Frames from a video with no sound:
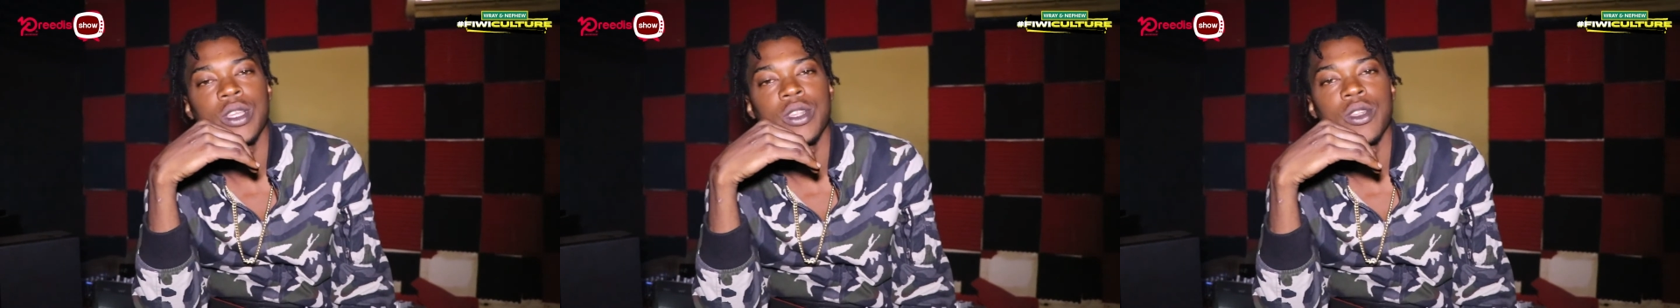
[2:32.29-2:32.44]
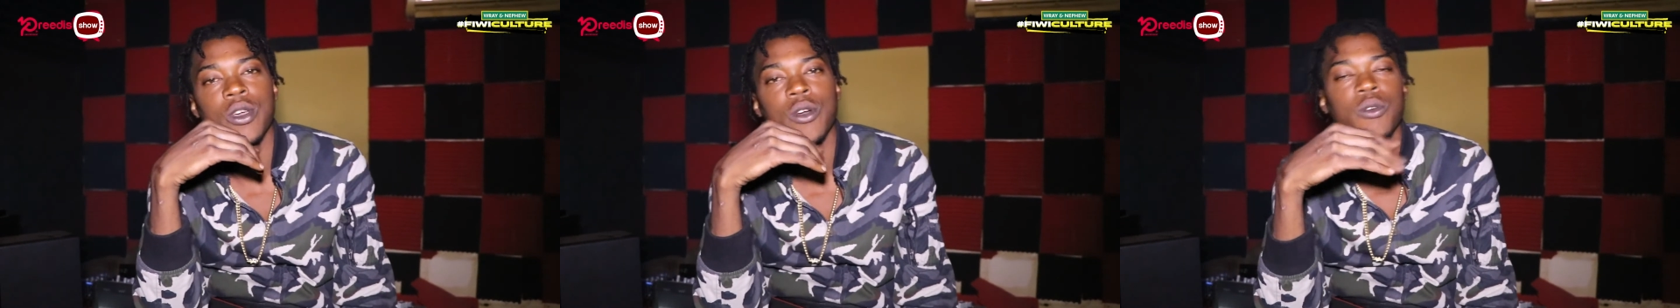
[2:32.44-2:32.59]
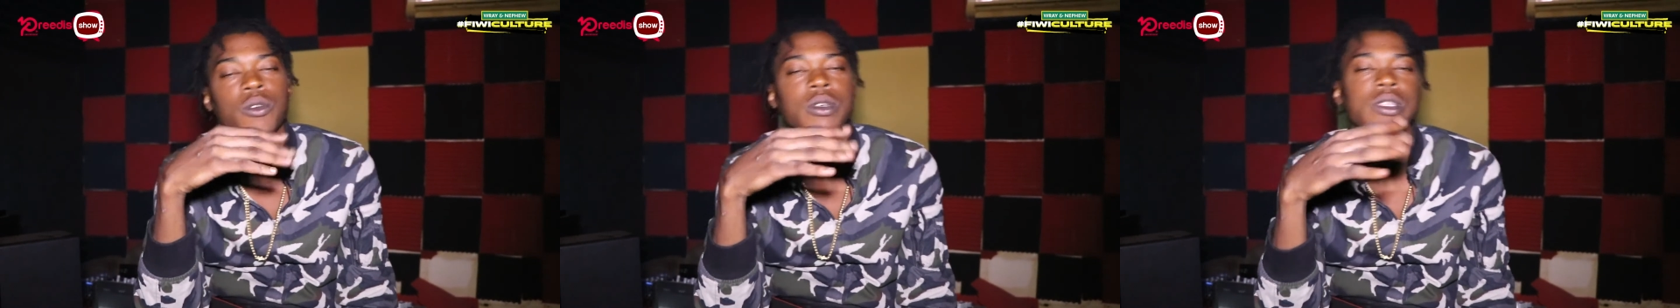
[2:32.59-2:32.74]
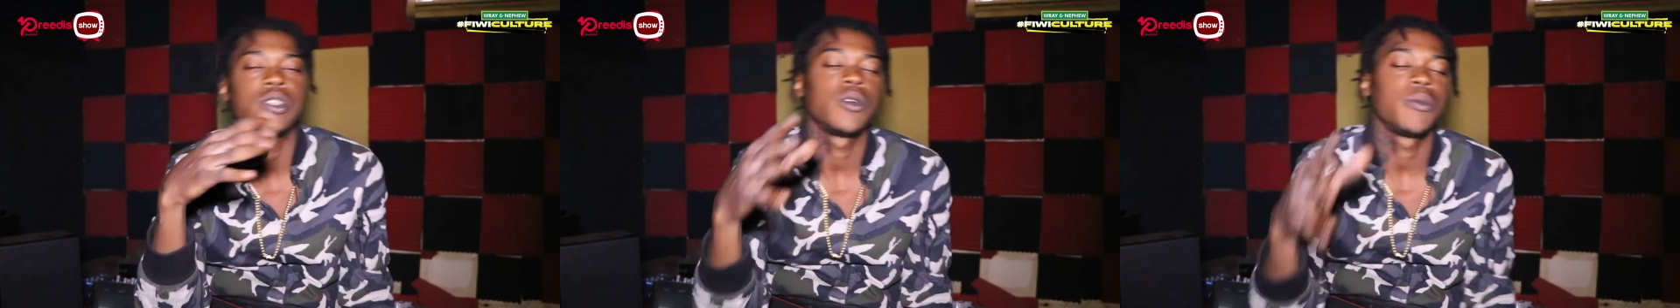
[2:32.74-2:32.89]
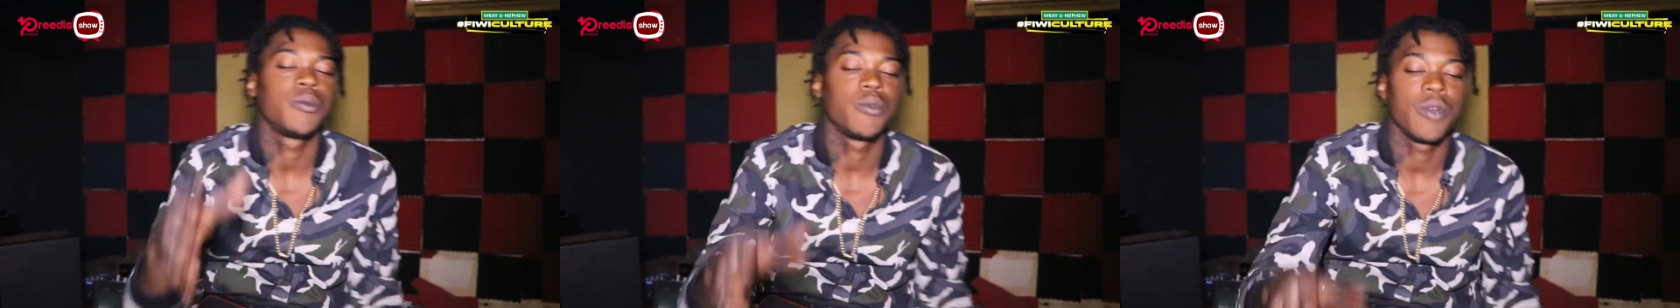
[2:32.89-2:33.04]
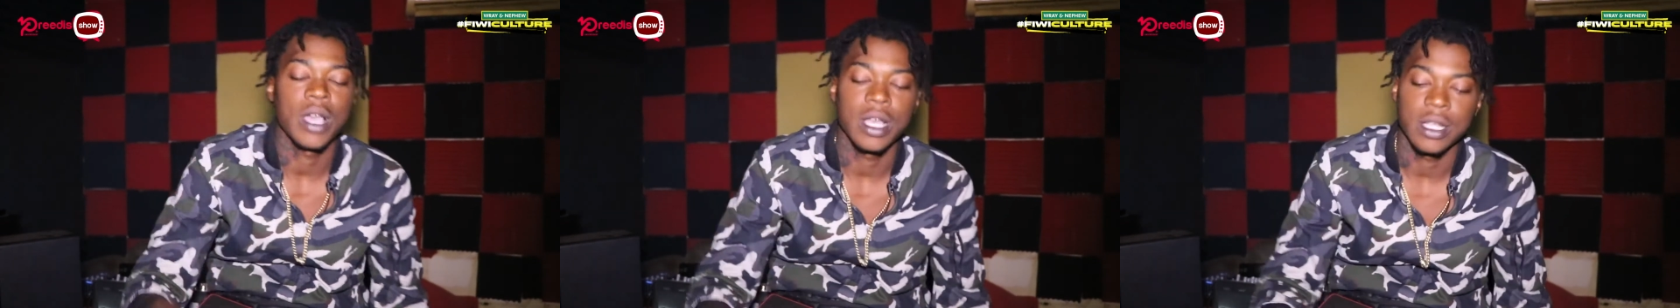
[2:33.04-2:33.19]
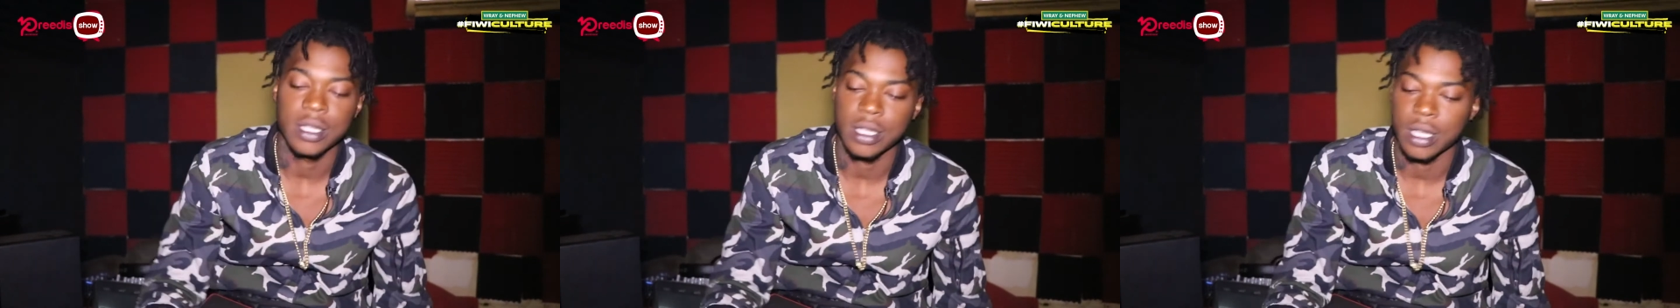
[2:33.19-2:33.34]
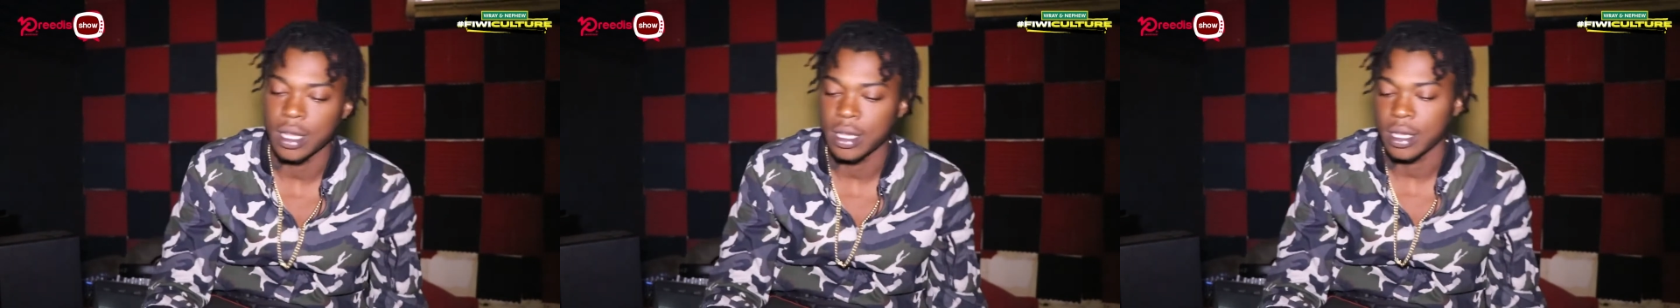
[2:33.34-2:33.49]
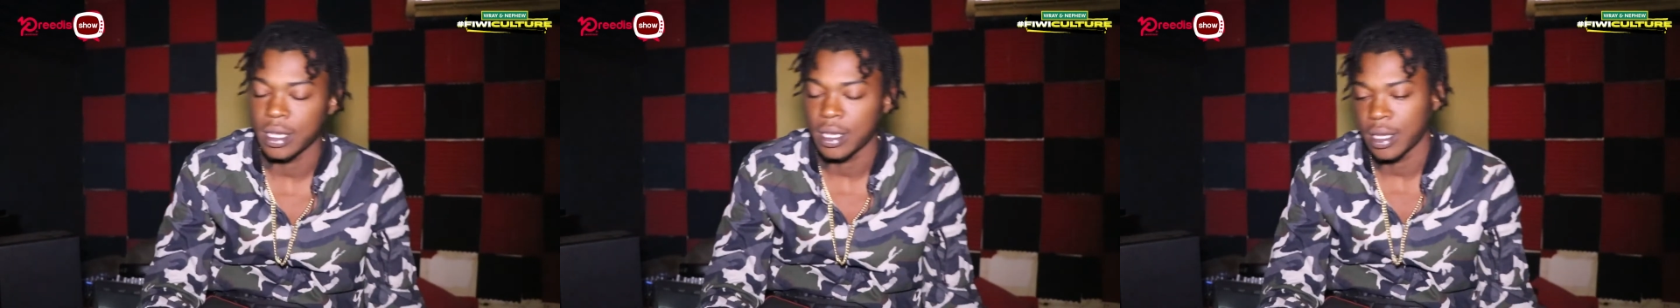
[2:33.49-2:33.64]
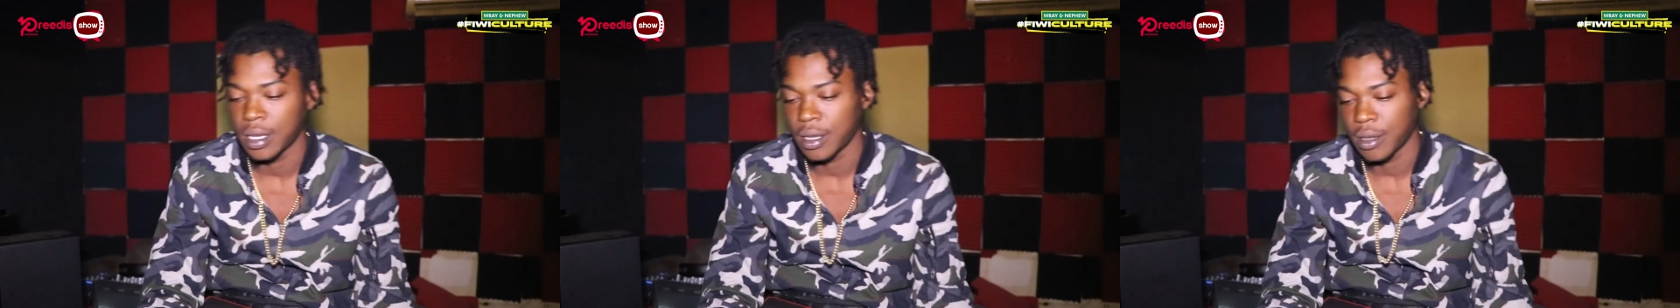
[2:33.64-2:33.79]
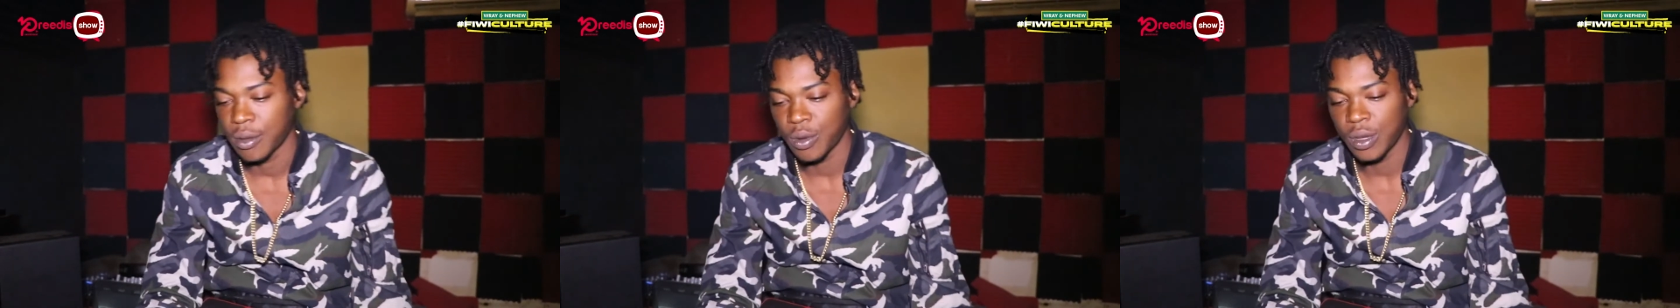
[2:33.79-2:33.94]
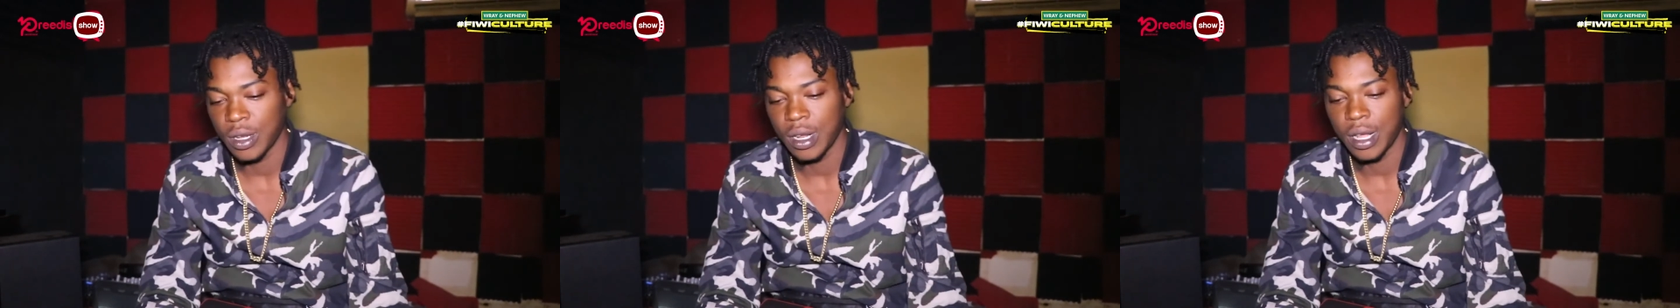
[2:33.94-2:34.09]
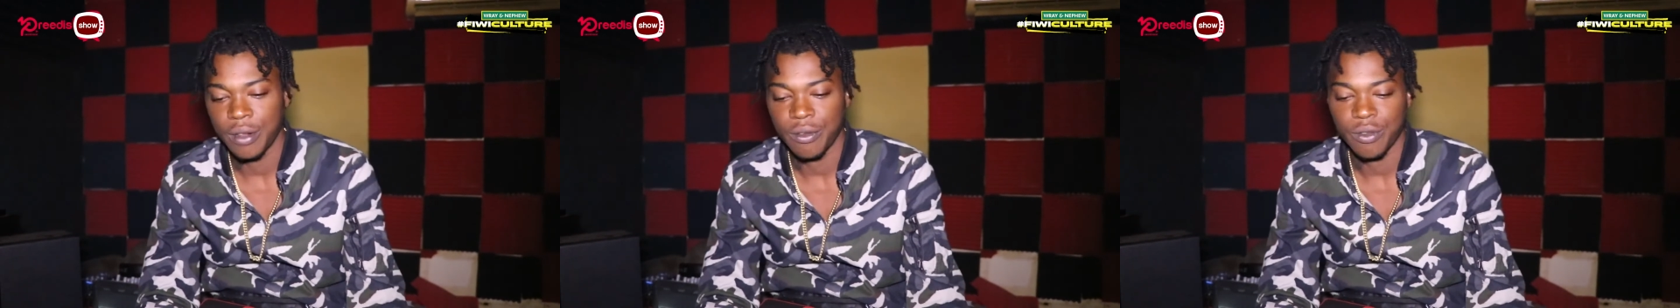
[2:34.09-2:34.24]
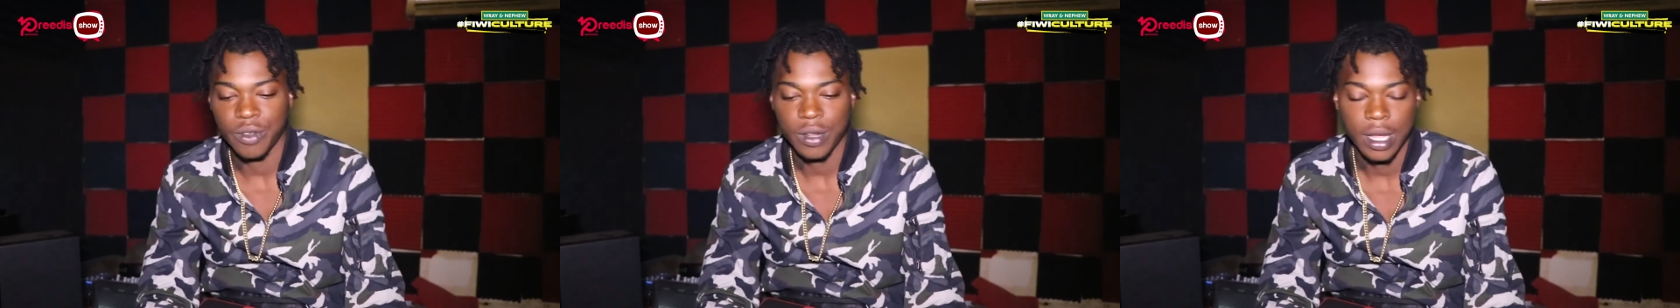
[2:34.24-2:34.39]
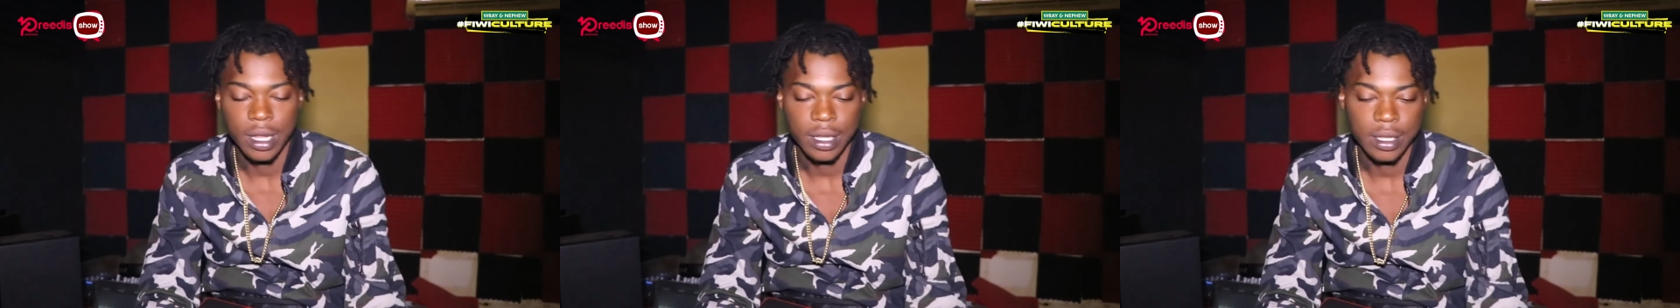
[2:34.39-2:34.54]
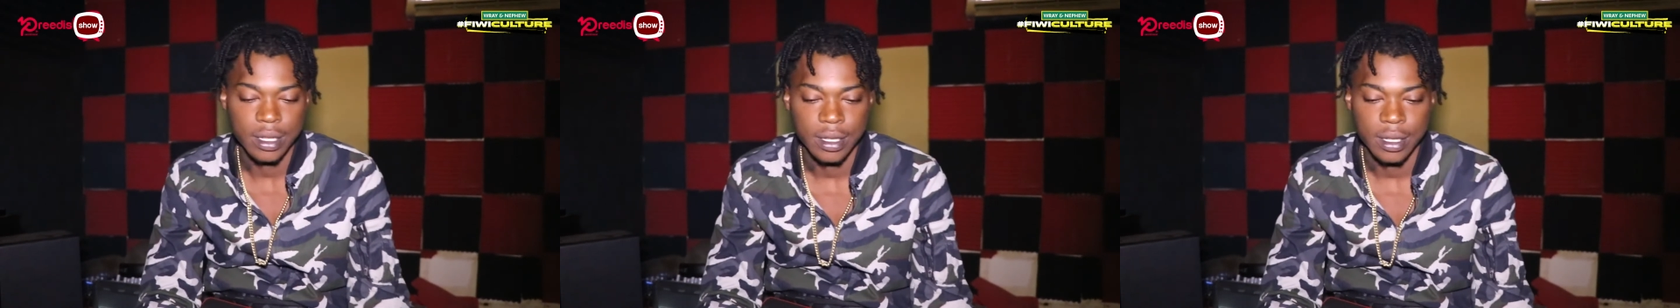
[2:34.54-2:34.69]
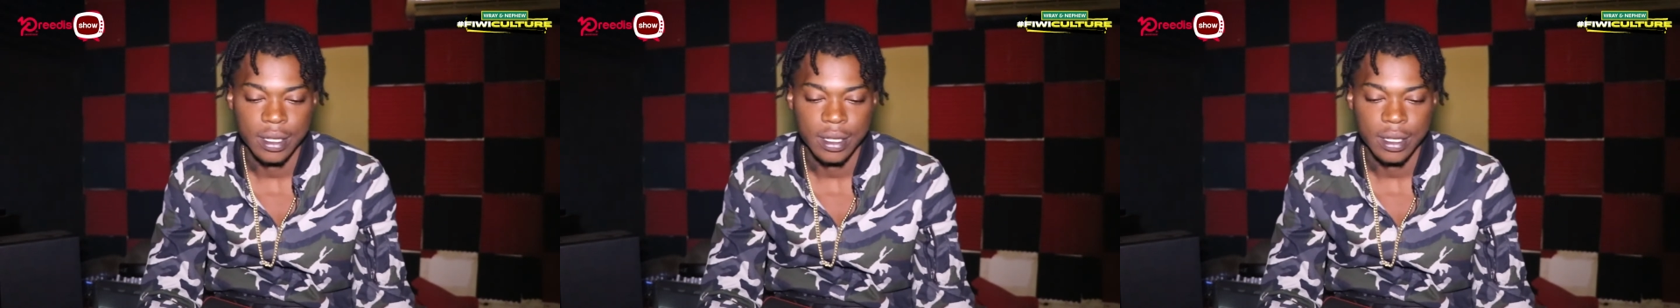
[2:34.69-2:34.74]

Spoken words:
you know, we're surprised and we're glad for that.